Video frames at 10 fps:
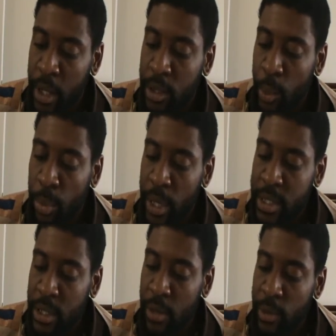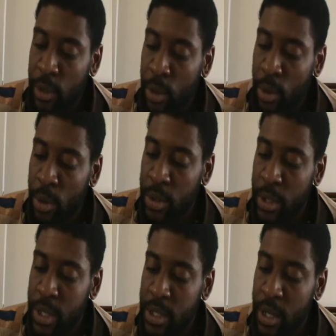The blessing of the Lord
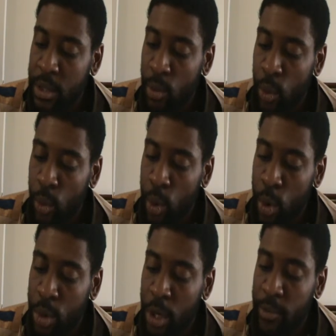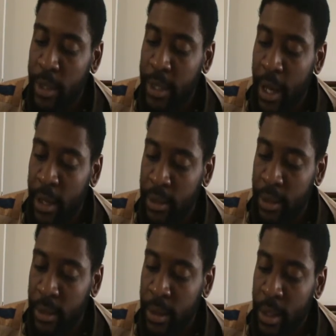is in the reward of the
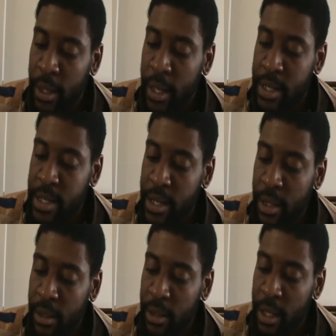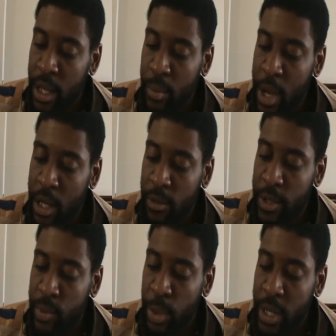godly, and suddenly he maketh
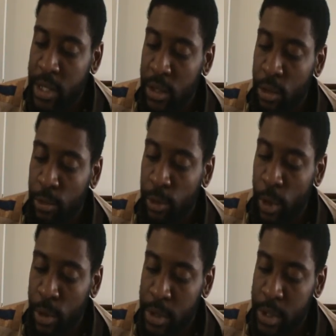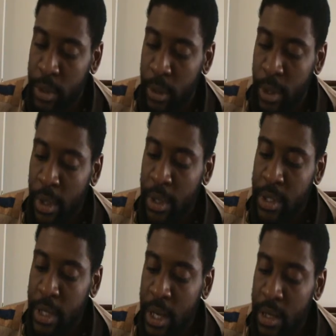his blessing to flourish.
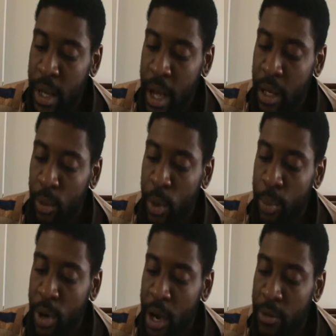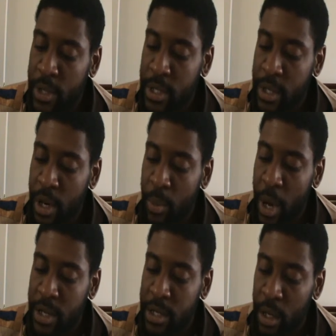Say not, what profit is there in
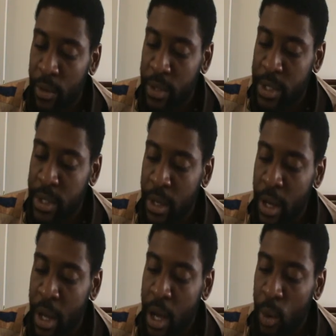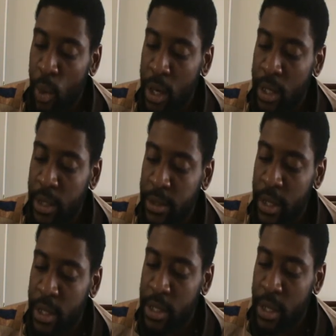my service, and what good
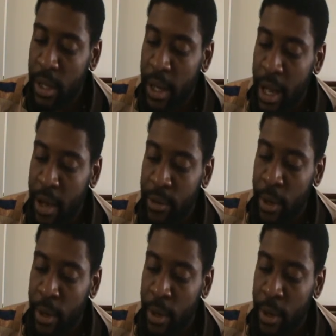things shall I have